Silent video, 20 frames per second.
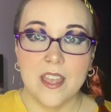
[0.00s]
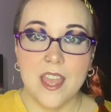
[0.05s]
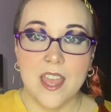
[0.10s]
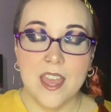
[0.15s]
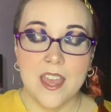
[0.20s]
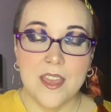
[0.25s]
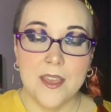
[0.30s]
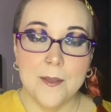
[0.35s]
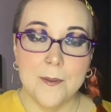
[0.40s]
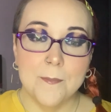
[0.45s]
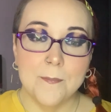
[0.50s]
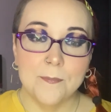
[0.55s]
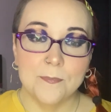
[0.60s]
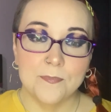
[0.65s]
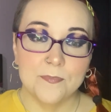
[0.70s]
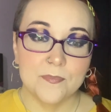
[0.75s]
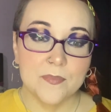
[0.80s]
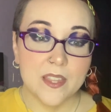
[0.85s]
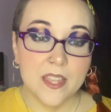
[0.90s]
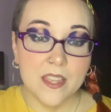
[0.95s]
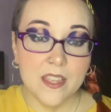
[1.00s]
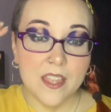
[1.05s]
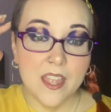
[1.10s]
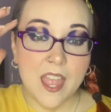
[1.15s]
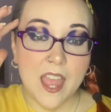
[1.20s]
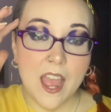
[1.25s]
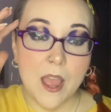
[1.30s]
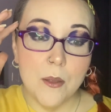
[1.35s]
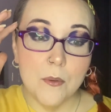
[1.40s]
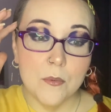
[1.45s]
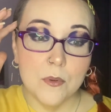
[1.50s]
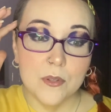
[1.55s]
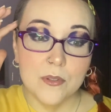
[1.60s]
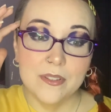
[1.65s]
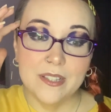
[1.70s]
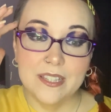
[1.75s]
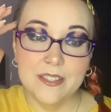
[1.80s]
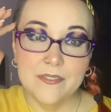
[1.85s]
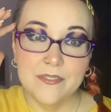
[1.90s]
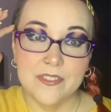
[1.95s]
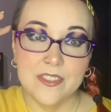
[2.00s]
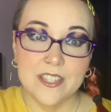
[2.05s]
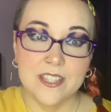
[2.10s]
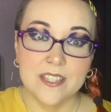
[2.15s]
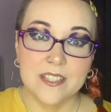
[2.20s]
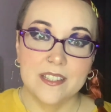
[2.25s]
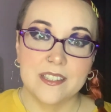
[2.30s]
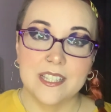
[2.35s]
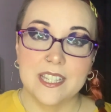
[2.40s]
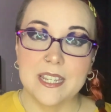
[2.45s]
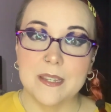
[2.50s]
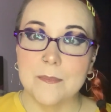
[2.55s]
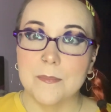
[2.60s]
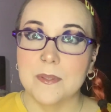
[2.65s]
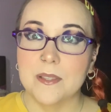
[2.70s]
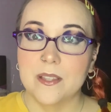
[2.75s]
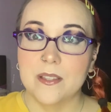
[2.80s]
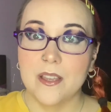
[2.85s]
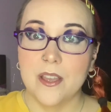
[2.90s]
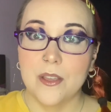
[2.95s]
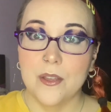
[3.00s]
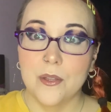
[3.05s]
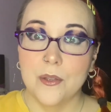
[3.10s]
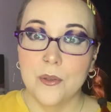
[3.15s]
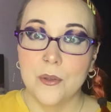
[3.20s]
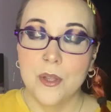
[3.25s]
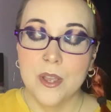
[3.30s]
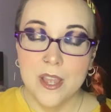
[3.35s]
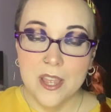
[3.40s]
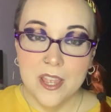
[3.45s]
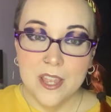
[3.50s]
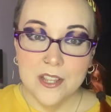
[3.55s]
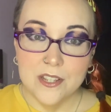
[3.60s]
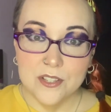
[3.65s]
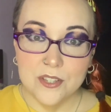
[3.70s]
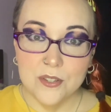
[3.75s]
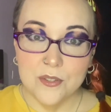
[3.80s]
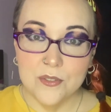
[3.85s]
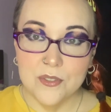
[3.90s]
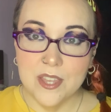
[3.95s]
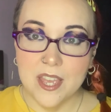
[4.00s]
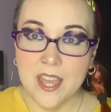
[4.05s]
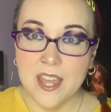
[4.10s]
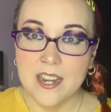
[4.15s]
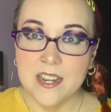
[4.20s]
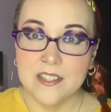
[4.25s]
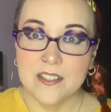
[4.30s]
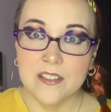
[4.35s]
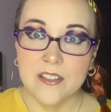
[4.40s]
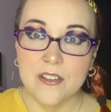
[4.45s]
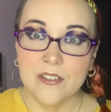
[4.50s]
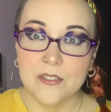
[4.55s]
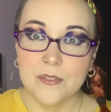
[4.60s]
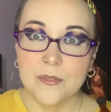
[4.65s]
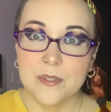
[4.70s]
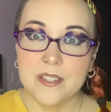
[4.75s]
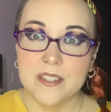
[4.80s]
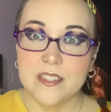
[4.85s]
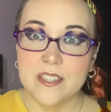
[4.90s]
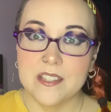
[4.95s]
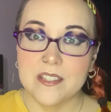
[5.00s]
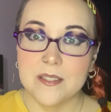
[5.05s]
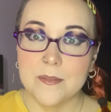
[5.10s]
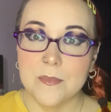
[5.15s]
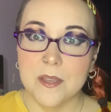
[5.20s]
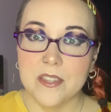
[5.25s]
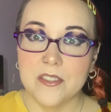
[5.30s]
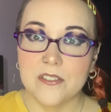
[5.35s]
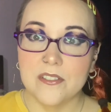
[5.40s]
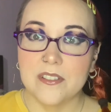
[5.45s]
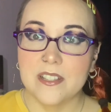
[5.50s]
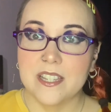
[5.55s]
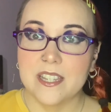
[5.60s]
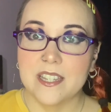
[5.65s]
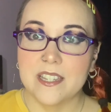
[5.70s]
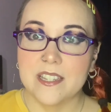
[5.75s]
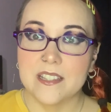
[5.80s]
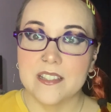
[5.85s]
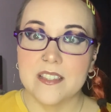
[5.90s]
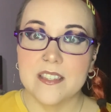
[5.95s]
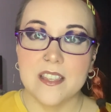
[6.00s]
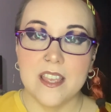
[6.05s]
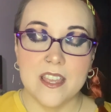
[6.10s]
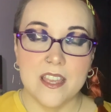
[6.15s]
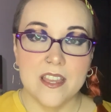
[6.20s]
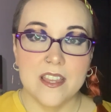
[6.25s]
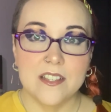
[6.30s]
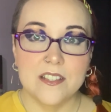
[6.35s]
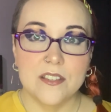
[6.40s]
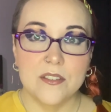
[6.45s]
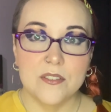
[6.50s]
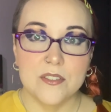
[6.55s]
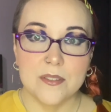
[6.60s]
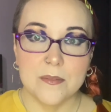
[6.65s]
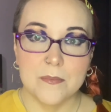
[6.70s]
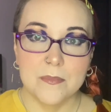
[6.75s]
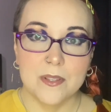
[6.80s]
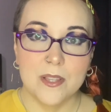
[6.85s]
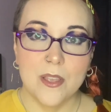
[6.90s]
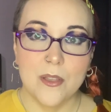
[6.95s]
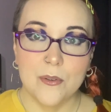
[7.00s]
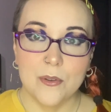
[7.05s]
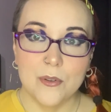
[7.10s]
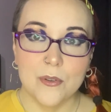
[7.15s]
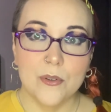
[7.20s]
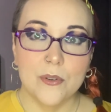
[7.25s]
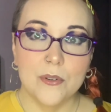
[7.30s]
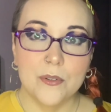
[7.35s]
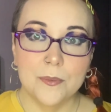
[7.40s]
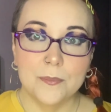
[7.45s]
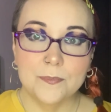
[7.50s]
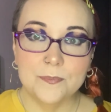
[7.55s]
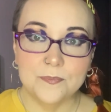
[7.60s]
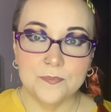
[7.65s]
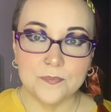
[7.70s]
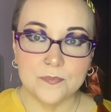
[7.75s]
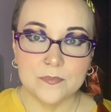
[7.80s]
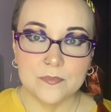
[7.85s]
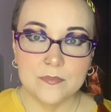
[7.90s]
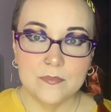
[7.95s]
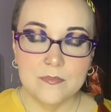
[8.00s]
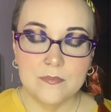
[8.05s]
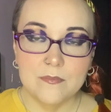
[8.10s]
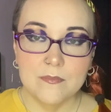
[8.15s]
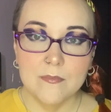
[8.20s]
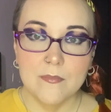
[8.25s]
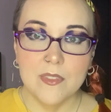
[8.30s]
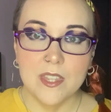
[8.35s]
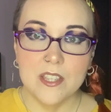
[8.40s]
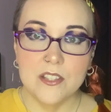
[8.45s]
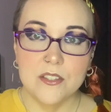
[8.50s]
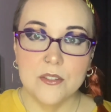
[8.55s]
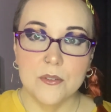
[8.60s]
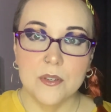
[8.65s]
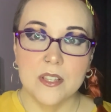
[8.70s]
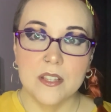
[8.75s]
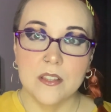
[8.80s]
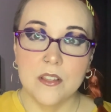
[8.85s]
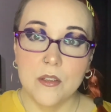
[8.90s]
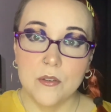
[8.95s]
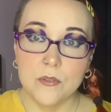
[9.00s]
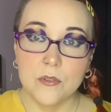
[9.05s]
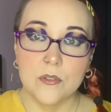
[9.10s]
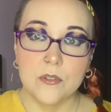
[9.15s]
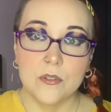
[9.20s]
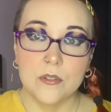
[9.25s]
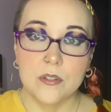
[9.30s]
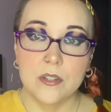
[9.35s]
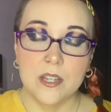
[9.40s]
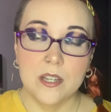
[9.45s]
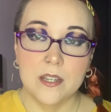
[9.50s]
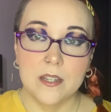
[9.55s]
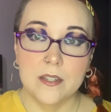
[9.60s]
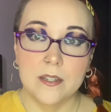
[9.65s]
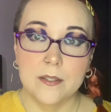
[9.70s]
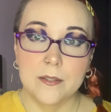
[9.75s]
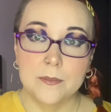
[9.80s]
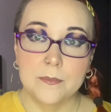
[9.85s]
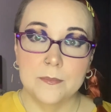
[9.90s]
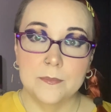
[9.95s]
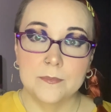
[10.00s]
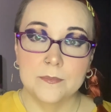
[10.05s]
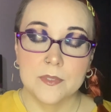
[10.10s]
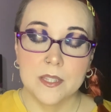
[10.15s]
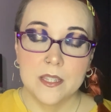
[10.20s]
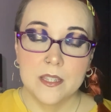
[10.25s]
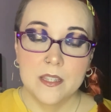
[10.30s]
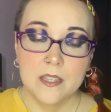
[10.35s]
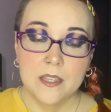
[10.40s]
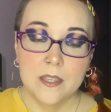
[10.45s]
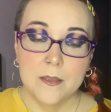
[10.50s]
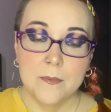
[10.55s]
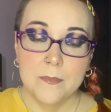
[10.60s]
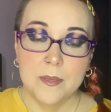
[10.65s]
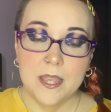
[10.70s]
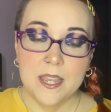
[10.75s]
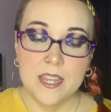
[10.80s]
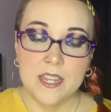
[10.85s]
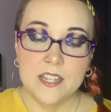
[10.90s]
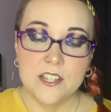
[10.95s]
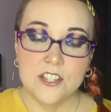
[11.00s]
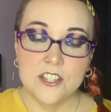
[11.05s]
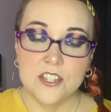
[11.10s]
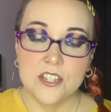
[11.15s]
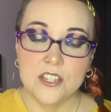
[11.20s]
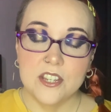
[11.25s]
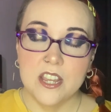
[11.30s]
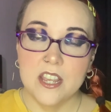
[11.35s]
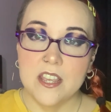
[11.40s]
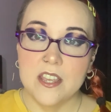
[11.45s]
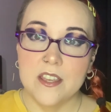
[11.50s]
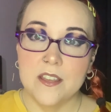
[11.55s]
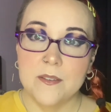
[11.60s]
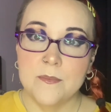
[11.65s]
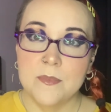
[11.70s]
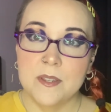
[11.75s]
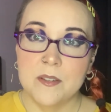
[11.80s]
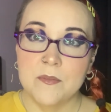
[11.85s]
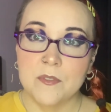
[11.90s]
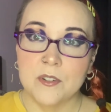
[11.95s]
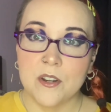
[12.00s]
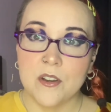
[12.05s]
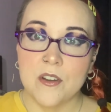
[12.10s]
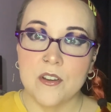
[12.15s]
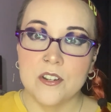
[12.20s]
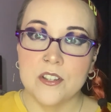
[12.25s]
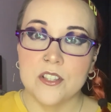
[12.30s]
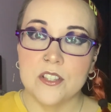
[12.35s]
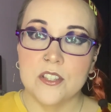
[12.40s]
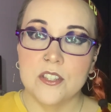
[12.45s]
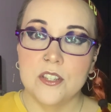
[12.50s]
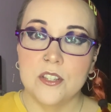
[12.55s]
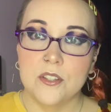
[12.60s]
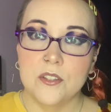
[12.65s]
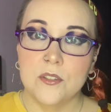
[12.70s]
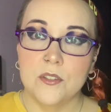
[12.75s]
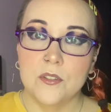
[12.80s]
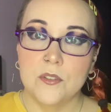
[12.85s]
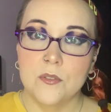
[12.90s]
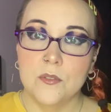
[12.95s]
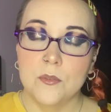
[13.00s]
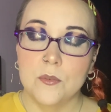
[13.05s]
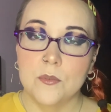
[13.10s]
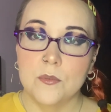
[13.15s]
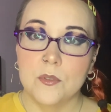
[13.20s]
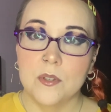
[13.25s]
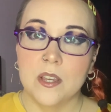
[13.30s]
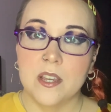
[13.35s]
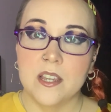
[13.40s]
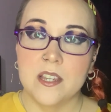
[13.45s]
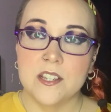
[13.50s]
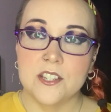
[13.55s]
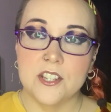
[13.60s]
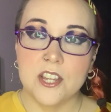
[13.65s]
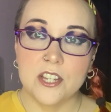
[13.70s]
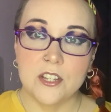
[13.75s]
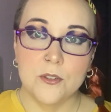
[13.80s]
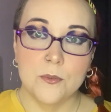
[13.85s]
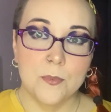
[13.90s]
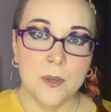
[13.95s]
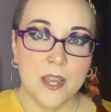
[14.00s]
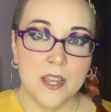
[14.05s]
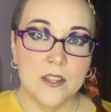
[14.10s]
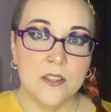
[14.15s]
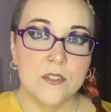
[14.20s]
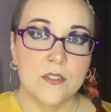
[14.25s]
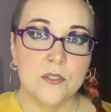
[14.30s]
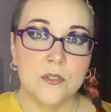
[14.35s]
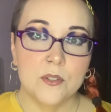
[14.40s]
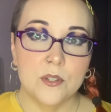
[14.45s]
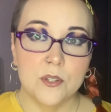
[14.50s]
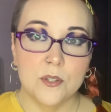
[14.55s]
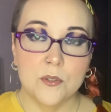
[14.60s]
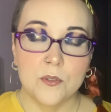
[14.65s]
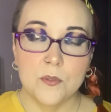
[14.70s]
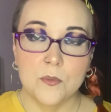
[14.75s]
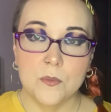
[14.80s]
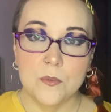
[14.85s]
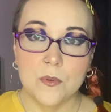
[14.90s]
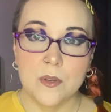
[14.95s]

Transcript: I will leave the link below to that, along with some other links to some local, to a local page in regards to Sheku Bayou,